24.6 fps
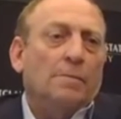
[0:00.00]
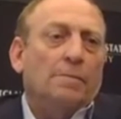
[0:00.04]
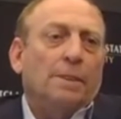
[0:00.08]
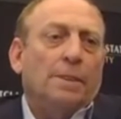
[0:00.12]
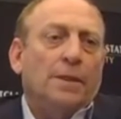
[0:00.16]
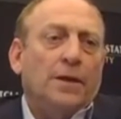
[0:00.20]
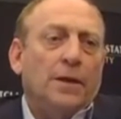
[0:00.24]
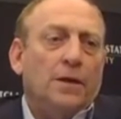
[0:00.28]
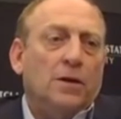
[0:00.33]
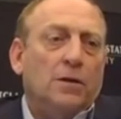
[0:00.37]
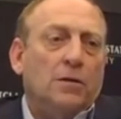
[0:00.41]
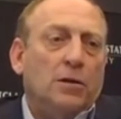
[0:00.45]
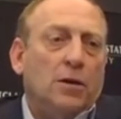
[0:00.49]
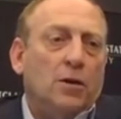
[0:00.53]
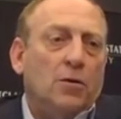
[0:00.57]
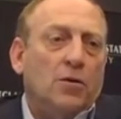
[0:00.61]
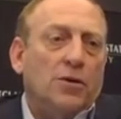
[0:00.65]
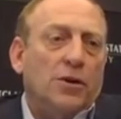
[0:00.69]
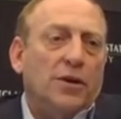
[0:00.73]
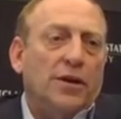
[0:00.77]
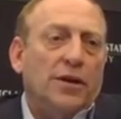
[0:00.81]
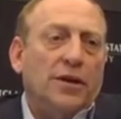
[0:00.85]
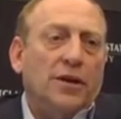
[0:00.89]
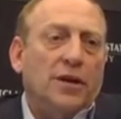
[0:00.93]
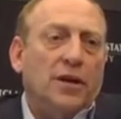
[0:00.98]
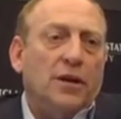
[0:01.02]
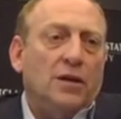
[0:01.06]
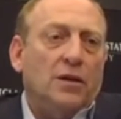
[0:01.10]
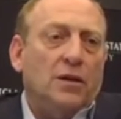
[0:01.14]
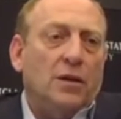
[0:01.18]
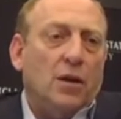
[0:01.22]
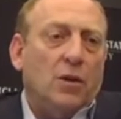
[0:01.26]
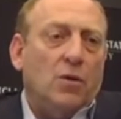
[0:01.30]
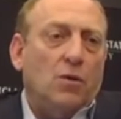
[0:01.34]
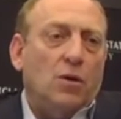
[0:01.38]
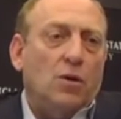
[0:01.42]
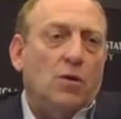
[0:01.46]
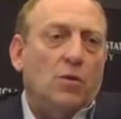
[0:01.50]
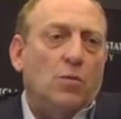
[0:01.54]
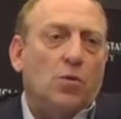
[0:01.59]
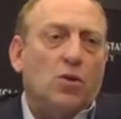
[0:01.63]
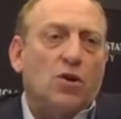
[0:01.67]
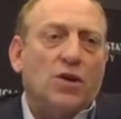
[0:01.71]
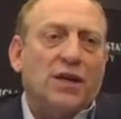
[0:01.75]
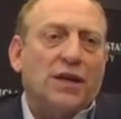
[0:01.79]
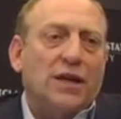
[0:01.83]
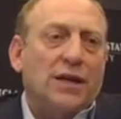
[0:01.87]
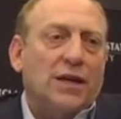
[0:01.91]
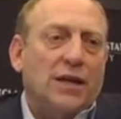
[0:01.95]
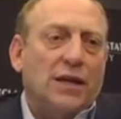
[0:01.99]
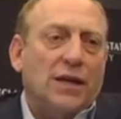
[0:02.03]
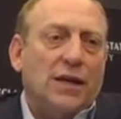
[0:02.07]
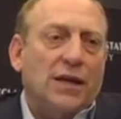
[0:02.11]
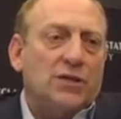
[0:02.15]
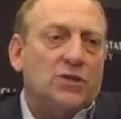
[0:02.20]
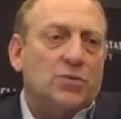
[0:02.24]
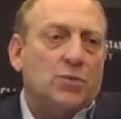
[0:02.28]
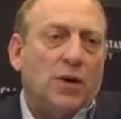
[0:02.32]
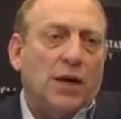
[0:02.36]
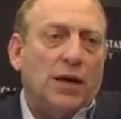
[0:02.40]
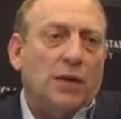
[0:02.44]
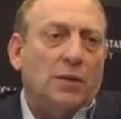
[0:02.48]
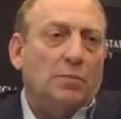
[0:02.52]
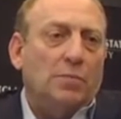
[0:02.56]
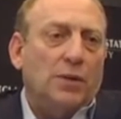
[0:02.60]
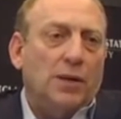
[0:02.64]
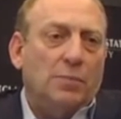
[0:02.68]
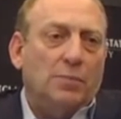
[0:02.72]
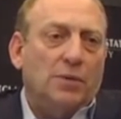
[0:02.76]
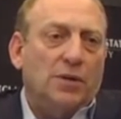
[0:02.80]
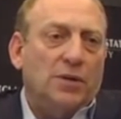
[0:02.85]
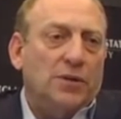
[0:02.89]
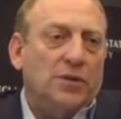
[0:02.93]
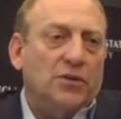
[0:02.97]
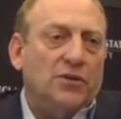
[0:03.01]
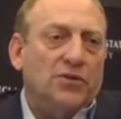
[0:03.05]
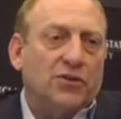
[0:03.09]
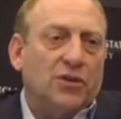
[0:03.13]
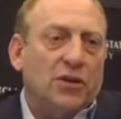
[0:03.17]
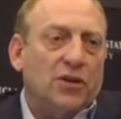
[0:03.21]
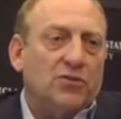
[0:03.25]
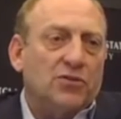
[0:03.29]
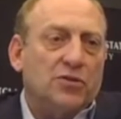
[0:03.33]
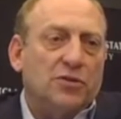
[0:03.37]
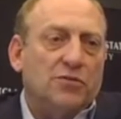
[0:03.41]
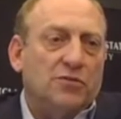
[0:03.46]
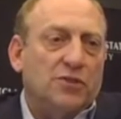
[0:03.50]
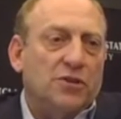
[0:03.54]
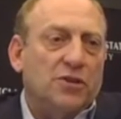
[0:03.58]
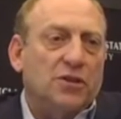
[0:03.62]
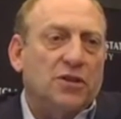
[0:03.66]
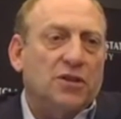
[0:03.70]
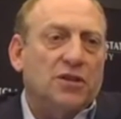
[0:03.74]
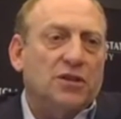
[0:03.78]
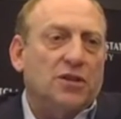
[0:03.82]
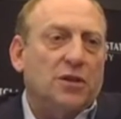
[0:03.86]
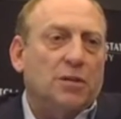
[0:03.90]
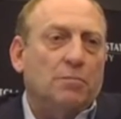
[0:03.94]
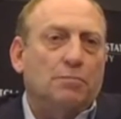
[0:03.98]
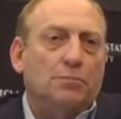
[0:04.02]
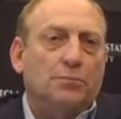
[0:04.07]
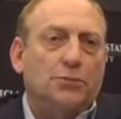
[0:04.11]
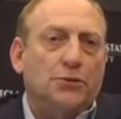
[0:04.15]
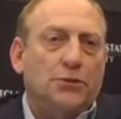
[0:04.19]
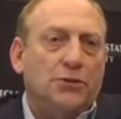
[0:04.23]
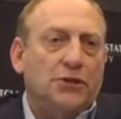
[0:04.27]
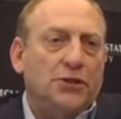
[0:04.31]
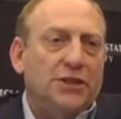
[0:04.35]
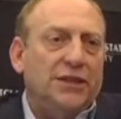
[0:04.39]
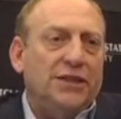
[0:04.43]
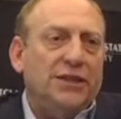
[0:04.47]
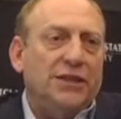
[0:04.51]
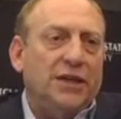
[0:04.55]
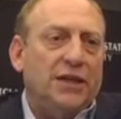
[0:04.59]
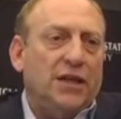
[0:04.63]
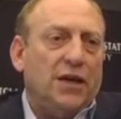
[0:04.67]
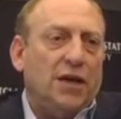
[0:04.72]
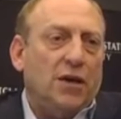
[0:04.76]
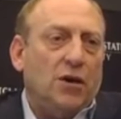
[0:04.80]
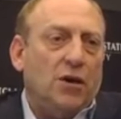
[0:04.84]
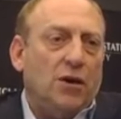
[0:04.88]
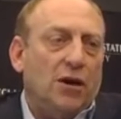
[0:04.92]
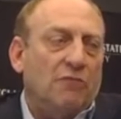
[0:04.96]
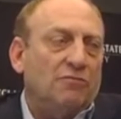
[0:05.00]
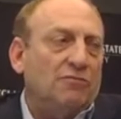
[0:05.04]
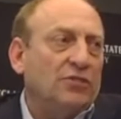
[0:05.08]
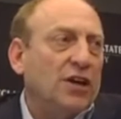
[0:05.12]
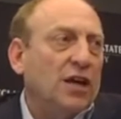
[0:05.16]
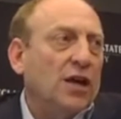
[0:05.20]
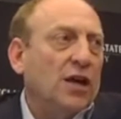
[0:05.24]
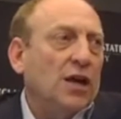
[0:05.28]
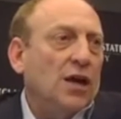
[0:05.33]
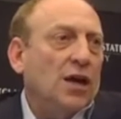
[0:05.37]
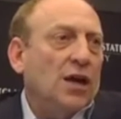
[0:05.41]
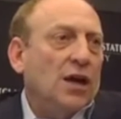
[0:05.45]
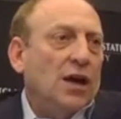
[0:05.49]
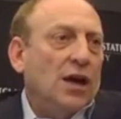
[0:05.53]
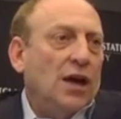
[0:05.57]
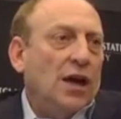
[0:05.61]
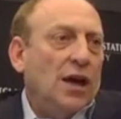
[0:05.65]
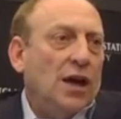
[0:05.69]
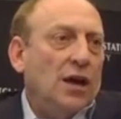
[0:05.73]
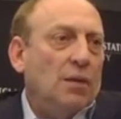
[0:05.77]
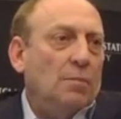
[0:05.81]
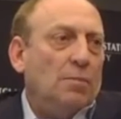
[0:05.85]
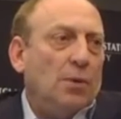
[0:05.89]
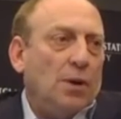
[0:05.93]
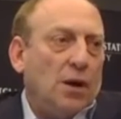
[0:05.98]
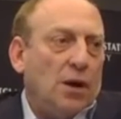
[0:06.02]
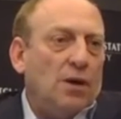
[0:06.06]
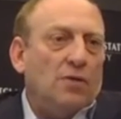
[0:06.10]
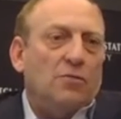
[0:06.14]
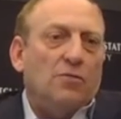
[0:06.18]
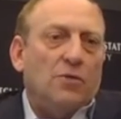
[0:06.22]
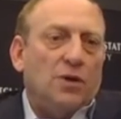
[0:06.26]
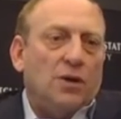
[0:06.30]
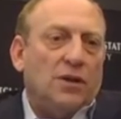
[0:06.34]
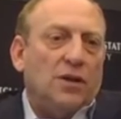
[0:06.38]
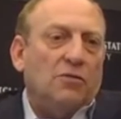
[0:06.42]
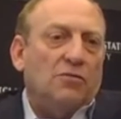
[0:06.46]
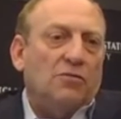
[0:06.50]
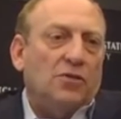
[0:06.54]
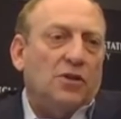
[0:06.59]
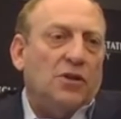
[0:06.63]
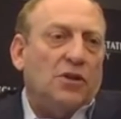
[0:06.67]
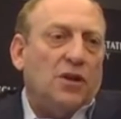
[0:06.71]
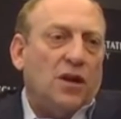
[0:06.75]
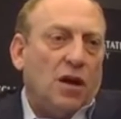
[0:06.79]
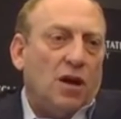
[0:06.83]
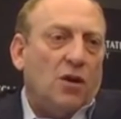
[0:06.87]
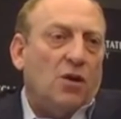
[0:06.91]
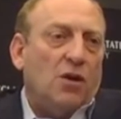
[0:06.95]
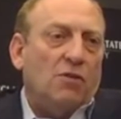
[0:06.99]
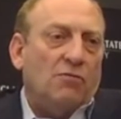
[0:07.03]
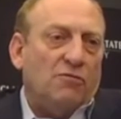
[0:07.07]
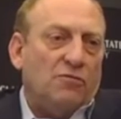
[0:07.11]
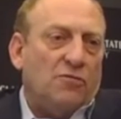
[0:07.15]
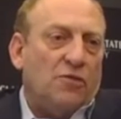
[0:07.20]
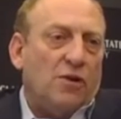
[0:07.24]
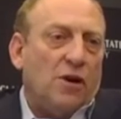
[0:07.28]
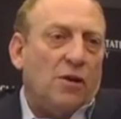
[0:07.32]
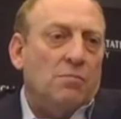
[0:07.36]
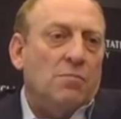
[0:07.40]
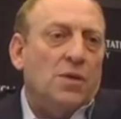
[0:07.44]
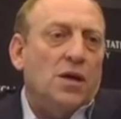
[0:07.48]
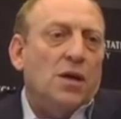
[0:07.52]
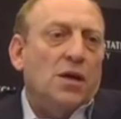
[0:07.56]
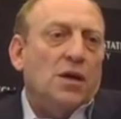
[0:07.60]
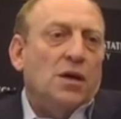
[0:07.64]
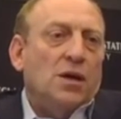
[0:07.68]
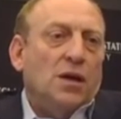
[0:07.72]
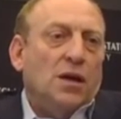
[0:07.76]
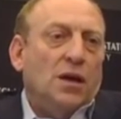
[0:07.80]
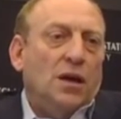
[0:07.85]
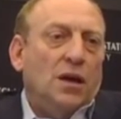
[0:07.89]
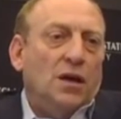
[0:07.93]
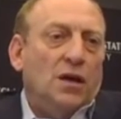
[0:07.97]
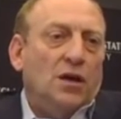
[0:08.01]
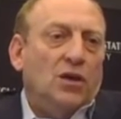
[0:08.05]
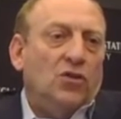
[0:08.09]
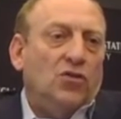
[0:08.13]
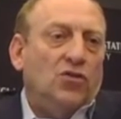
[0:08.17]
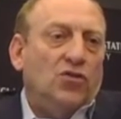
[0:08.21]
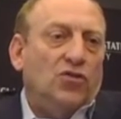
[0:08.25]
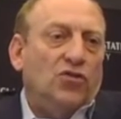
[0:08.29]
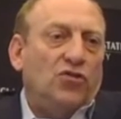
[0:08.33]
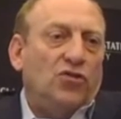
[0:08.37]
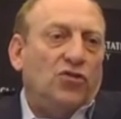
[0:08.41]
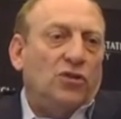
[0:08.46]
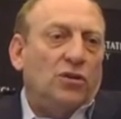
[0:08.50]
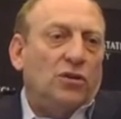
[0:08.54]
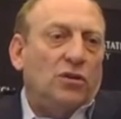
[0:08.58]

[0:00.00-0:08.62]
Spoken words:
You know, lower working class white people in this country feel completely cut off, and part of what they feel cut off from is